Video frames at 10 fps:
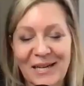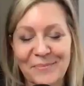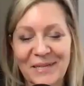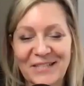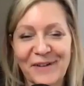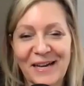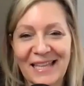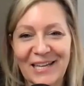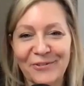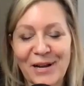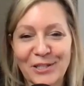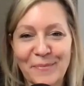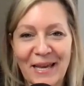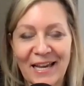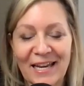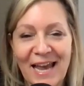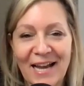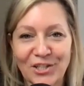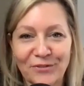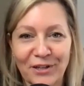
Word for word: companies finally get around to making an action